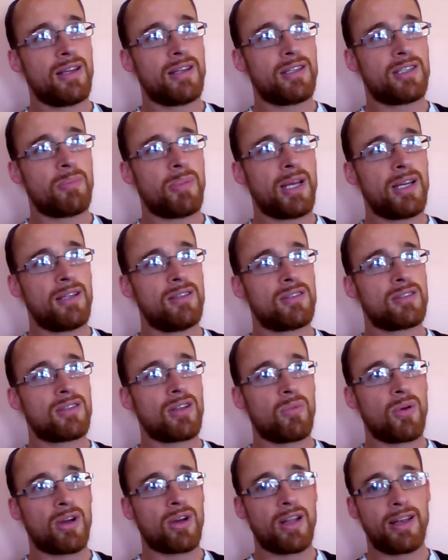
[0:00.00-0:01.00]
It depends
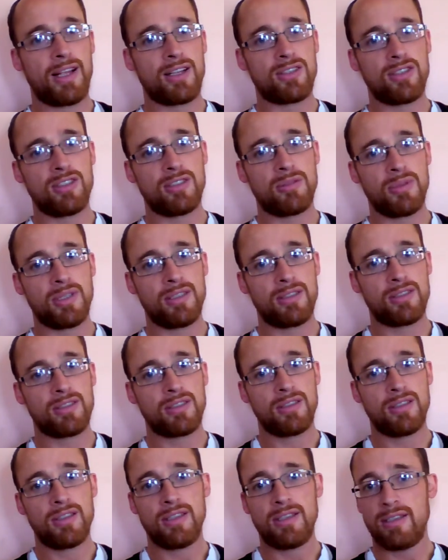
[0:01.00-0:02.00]
on what kind of nationalism it
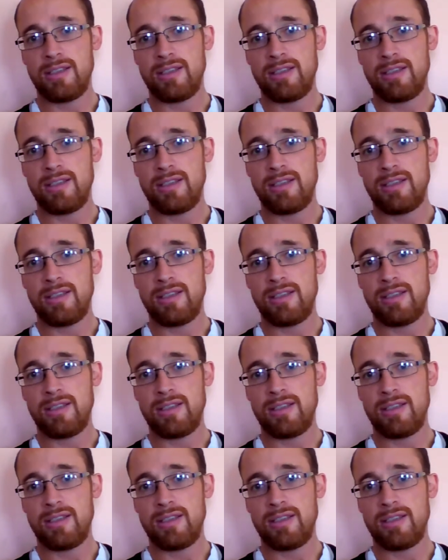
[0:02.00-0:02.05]
is.